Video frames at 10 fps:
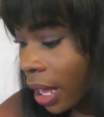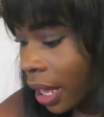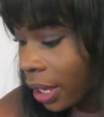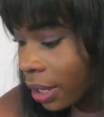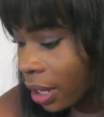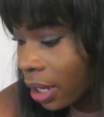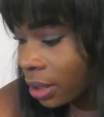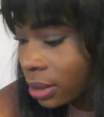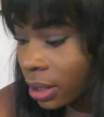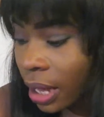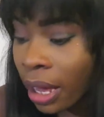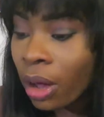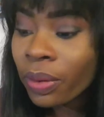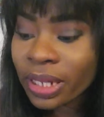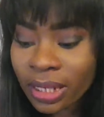i got i
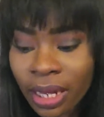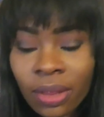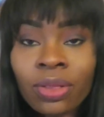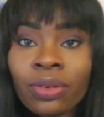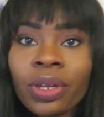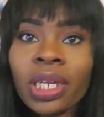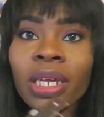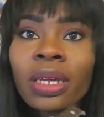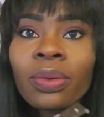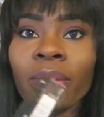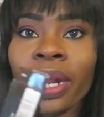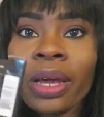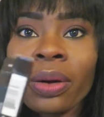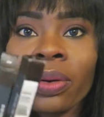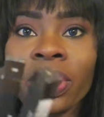always get three when
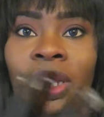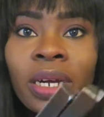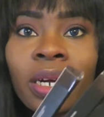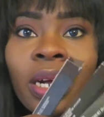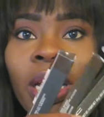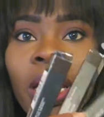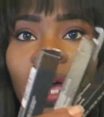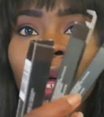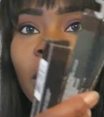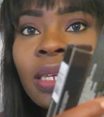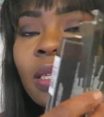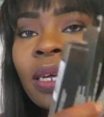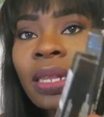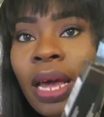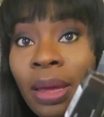i go there and these
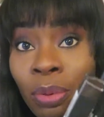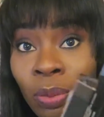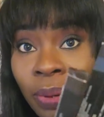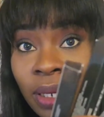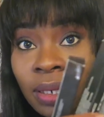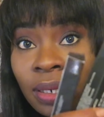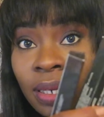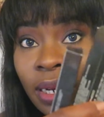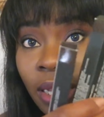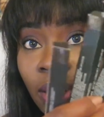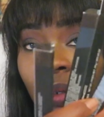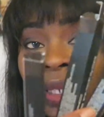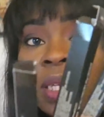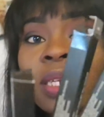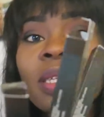are the eyebrow pencils that i use
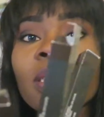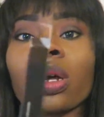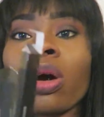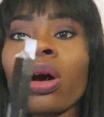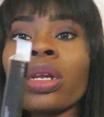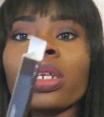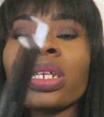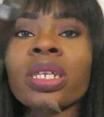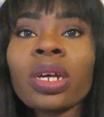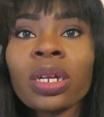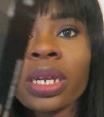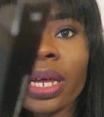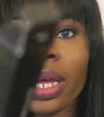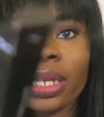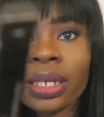it's called stud
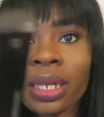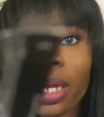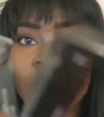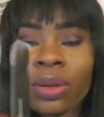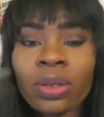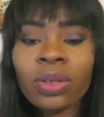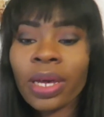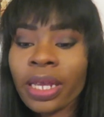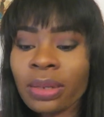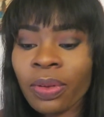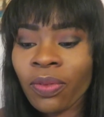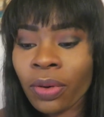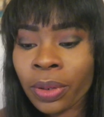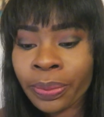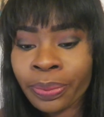as i told you guys
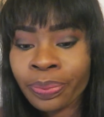before